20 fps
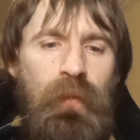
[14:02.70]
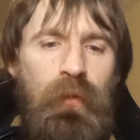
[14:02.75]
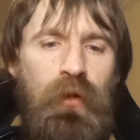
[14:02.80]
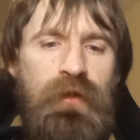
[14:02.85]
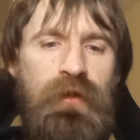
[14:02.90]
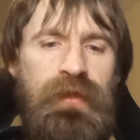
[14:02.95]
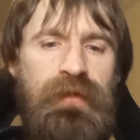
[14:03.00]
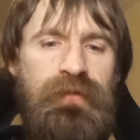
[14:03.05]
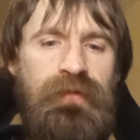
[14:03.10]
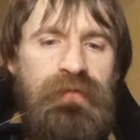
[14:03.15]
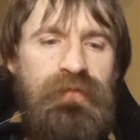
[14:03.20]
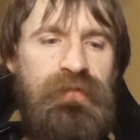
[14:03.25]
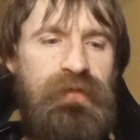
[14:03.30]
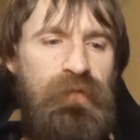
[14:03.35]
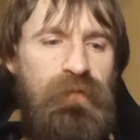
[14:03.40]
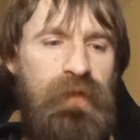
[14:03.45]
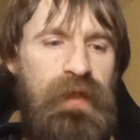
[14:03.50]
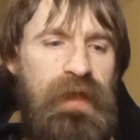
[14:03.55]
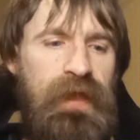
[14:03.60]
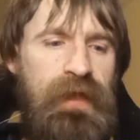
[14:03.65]
and looked at the
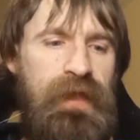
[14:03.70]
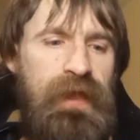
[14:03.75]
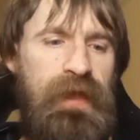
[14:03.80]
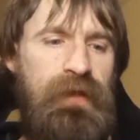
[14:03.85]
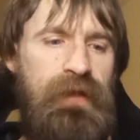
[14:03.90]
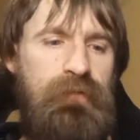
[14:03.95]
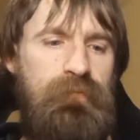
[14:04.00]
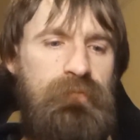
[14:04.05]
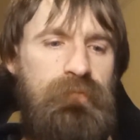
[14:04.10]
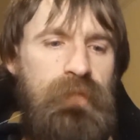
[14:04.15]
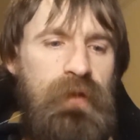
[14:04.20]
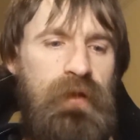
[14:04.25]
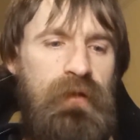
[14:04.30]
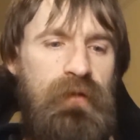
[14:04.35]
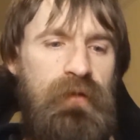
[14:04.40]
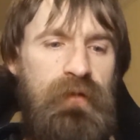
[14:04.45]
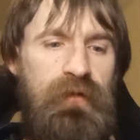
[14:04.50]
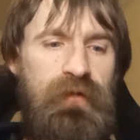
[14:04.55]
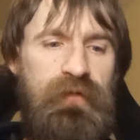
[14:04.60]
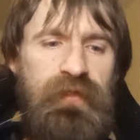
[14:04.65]
ceiling again.
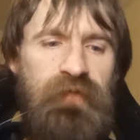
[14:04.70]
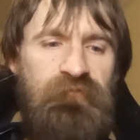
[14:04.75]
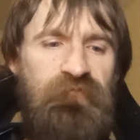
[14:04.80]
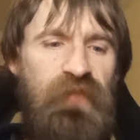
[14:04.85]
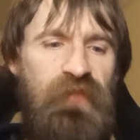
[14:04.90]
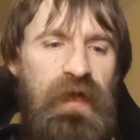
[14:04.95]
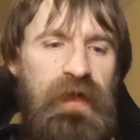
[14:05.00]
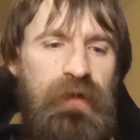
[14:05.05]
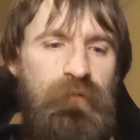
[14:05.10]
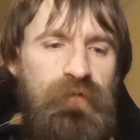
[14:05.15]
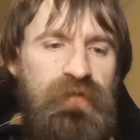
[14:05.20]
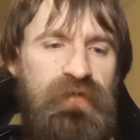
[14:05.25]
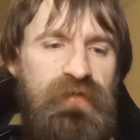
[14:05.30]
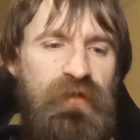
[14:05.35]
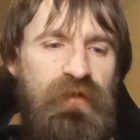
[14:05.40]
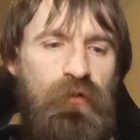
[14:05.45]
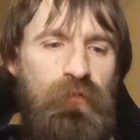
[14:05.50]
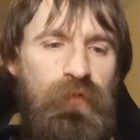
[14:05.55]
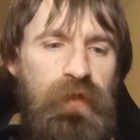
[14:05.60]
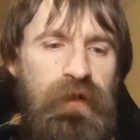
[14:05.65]
The fly was
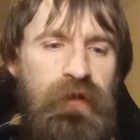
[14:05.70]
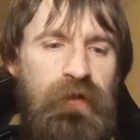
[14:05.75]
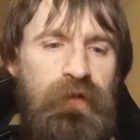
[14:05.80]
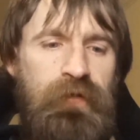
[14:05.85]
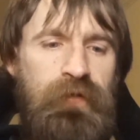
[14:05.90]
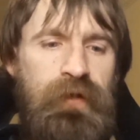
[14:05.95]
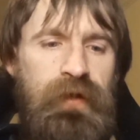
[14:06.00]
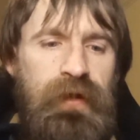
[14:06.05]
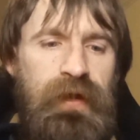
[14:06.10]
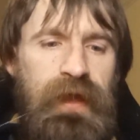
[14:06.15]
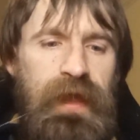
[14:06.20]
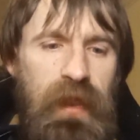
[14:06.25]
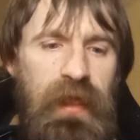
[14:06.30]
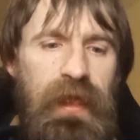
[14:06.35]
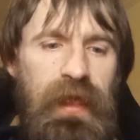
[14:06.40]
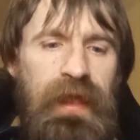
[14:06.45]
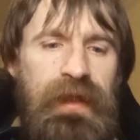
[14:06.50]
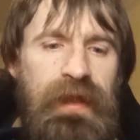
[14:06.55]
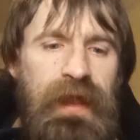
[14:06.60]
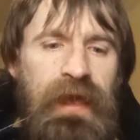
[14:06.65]
still there,
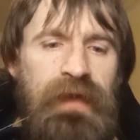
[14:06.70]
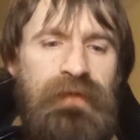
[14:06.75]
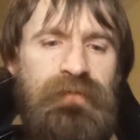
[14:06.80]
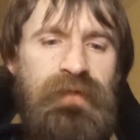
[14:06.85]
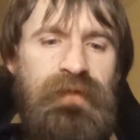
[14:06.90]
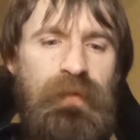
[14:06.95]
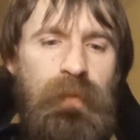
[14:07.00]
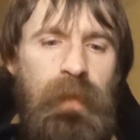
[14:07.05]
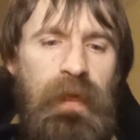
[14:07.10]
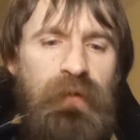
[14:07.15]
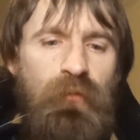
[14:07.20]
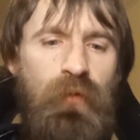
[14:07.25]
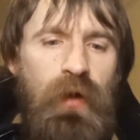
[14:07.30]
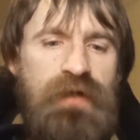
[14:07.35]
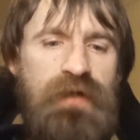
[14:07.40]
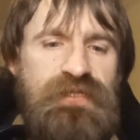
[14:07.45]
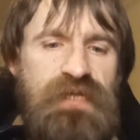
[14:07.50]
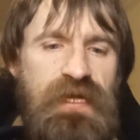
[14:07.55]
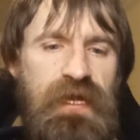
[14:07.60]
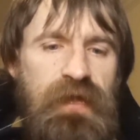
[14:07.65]
and as he lay
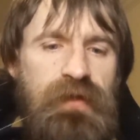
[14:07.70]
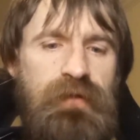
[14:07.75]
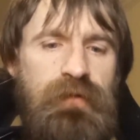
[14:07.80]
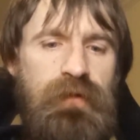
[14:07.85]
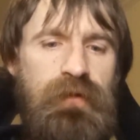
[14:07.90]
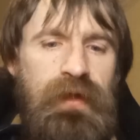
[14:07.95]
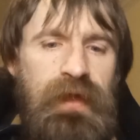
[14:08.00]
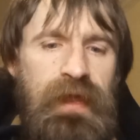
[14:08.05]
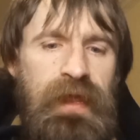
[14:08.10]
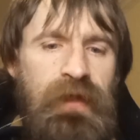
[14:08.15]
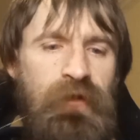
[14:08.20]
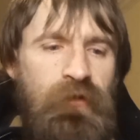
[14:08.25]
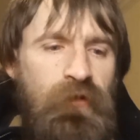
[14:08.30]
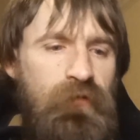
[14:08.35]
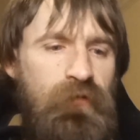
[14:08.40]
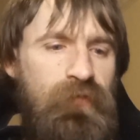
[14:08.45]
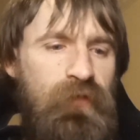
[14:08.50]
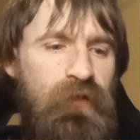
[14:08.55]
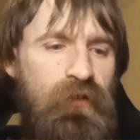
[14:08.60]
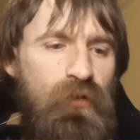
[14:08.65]
watching it, he
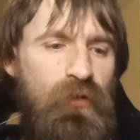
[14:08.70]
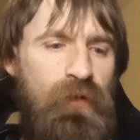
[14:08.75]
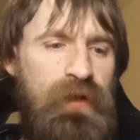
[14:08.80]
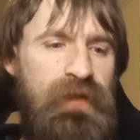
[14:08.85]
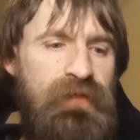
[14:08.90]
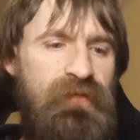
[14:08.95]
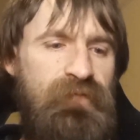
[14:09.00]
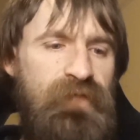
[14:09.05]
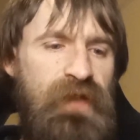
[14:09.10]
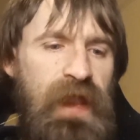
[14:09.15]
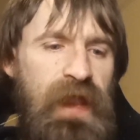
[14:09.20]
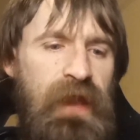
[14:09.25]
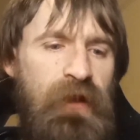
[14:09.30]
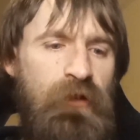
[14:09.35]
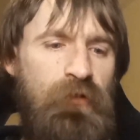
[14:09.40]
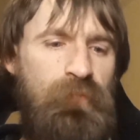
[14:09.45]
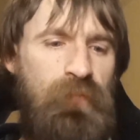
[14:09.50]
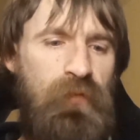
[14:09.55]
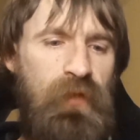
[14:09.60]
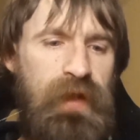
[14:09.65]
heard the noise of an
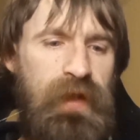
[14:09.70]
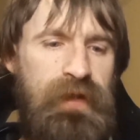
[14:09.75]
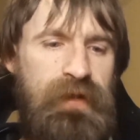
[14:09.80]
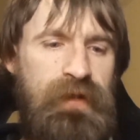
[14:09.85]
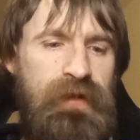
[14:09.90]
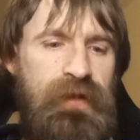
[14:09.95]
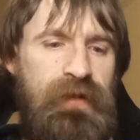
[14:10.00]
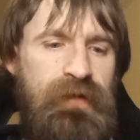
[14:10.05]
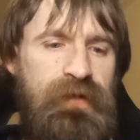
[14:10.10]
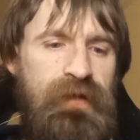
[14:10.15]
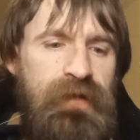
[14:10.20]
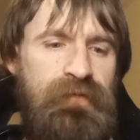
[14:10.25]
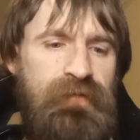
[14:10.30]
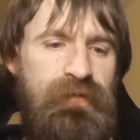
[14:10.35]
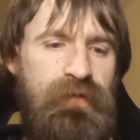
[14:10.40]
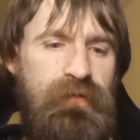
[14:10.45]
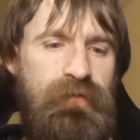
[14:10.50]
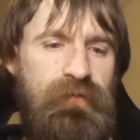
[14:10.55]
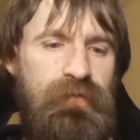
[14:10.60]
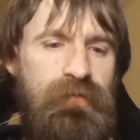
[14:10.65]
airplane in the
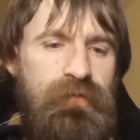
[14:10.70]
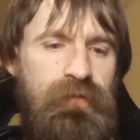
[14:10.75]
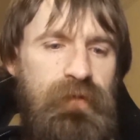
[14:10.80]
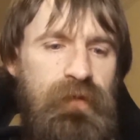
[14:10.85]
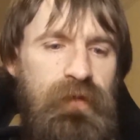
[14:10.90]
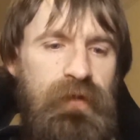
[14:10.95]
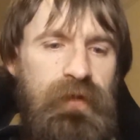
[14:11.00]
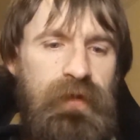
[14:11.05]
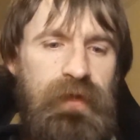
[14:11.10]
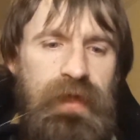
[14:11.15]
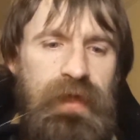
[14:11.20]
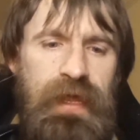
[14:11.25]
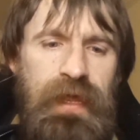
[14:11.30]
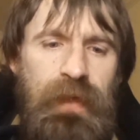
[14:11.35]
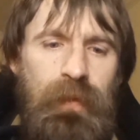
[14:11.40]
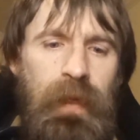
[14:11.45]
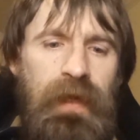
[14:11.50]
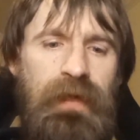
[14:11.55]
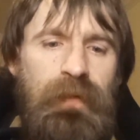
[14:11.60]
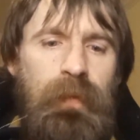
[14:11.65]
distance.
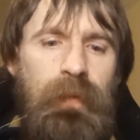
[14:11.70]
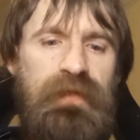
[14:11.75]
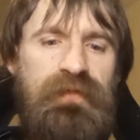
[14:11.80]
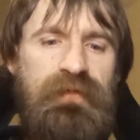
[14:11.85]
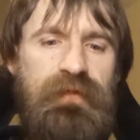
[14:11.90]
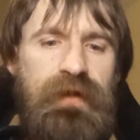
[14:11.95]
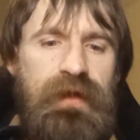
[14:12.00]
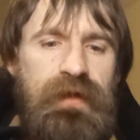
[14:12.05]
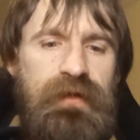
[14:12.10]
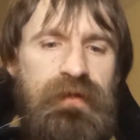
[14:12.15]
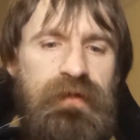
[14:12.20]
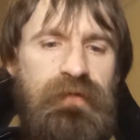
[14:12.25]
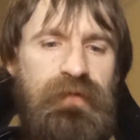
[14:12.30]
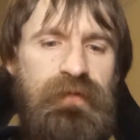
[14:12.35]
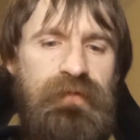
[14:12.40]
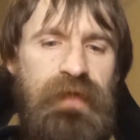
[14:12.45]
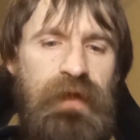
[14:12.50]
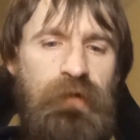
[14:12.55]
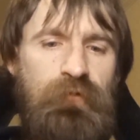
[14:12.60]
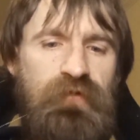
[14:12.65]
He lay listening to
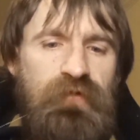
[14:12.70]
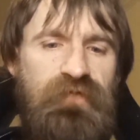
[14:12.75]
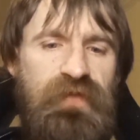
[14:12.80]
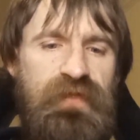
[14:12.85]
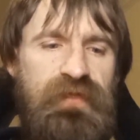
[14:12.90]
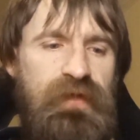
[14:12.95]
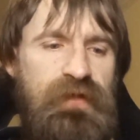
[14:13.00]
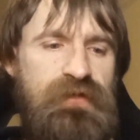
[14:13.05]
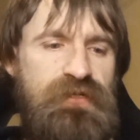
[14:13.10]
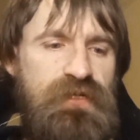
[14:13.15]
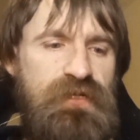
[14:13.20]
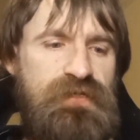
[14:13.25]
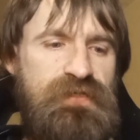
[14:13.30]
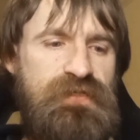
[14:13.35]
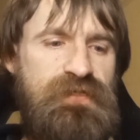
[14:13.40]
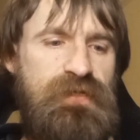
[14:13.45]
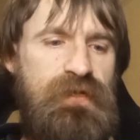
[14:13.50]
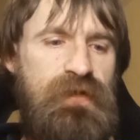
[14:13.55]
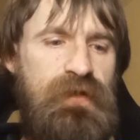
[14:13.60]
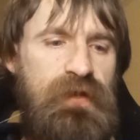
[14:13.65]
the sound of its
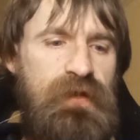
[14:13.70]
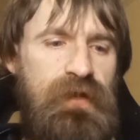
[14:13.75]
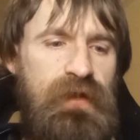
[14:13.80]
engines.